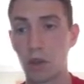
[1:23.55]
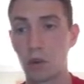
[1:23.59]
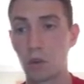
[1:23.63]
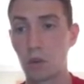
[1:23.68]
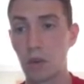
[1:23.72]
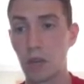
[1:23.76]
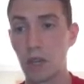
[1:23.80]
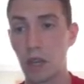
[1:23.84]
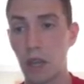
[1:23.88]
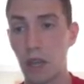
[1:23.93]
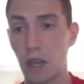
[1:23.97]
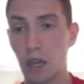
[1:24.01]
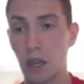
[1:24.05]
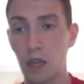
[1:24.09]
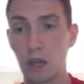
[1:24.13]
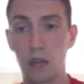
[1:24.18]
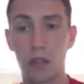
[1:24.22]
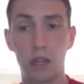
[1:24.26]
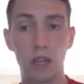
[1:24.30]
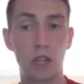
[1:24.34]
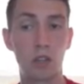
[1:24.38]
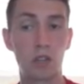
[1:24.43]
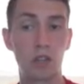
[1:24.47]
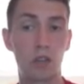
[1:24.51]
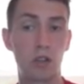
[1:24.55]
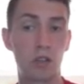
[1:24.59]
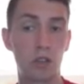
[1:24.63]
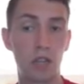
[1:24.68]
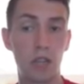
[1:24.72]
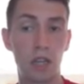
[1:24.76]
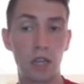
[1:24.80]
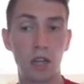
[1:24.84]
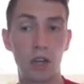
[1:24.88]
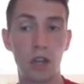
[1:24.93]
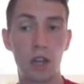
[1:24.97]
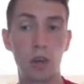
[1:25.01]
We can insert a
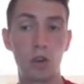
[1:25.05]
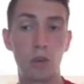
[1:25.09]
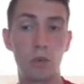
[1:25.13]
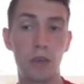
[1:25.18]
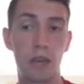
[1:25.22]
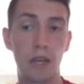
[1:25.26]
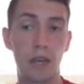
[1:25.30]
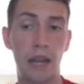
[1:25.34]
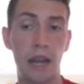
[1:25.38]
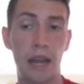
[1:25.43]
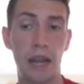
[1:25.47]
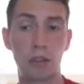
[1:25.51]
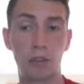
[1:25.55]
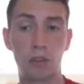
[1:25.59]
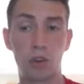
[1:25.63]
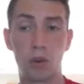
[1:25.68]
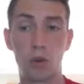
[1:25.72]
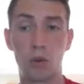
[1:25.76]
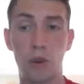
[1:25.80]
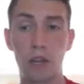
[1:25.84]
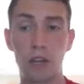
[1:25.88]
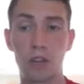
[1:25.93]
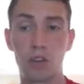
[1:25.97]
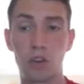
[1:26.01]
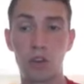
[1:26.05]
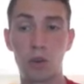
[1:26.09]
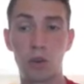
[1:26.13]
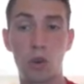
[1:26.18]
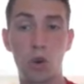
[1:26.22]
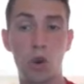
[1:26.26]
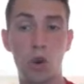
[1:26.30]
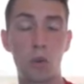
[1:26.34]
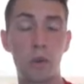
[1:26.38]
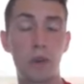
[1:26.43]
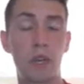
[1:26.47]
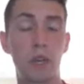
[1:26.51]
sticky note. We can ask a question,
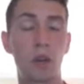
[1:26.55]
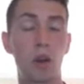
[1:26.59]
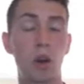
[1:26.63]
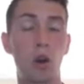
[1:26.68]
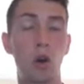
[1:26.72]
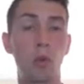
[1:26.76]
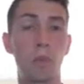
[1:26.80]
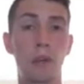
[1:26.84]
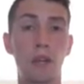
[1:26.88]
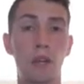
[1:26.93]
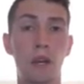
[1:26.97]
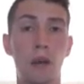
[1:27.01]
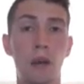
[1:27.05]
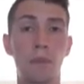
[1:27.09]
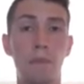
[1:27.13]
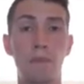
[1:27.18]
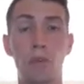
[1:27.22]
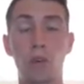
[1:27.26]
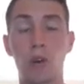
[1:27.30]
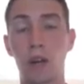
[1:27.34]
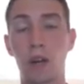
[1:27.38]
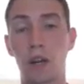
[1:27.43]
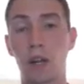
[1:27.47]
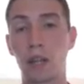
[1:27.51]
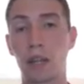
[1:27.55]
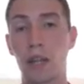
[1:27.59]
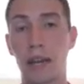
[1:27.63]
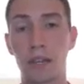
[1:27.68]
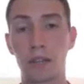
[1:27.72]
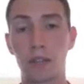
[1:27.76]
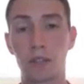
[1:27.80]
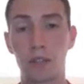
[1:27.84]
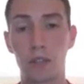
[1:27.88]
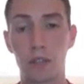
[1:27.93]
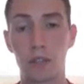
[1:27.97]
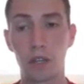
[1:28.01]
or we can open it up for a
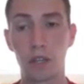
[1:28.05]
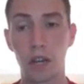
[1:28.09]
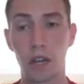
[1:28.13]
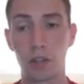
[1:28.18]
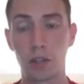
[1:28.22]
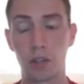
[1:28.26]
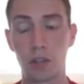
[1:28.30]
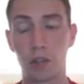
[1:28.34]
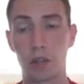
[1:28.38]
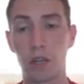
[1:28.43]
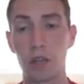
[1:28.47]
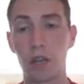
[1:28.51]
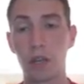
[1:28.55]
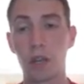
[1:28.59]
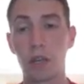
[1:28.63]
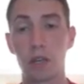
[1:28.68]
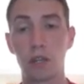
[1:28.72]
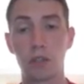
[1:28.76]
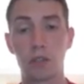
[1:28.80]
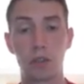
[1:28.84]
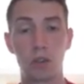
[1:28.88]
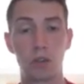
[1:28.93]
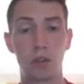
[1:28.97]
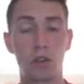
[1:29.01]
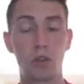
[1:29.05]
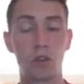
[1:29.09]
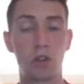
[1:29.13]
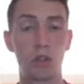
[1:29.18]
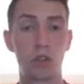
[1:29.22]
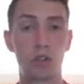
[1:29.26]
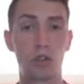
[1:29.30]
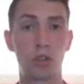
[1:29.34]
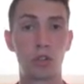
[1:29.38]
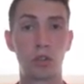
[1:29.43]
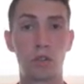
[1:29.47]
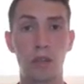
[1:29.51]
class discussion. So you
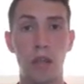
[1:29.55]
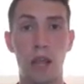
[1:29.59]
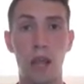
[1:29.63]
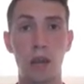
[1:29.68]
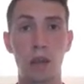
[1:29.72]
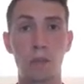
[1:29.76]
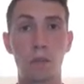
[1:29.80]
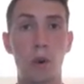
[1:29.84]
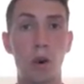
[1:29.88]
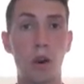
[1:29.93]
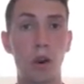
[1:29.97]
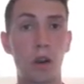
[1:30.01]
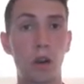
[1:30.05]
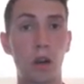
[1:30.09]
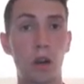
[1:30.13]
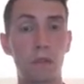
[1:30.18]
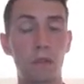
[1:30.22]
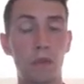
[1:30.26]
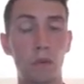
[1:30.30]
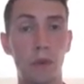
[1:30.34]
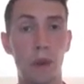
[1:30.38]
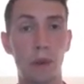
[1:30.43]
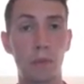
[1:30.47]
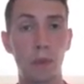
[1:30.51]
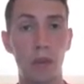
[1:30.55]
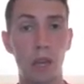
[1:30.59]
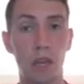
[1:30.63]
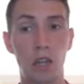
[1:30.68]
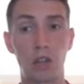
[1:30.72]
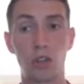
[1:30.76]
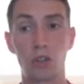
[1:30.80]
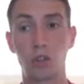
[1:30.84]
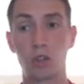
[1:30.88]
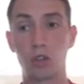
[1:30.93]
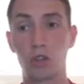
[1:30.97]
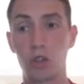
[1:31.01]
can choose any part of the web
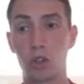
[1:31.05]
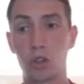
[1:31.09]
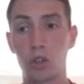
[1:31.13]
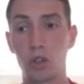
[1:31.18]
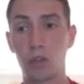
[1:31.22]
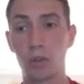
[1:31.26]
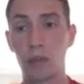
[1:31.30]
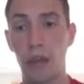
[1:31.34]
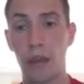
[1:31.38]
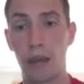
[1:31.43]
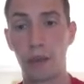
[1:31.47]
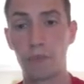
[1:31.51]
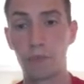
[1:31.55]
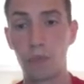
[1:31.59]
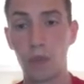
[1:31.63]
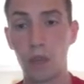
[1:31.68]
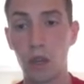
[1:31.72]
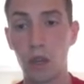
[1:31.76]
page to do that.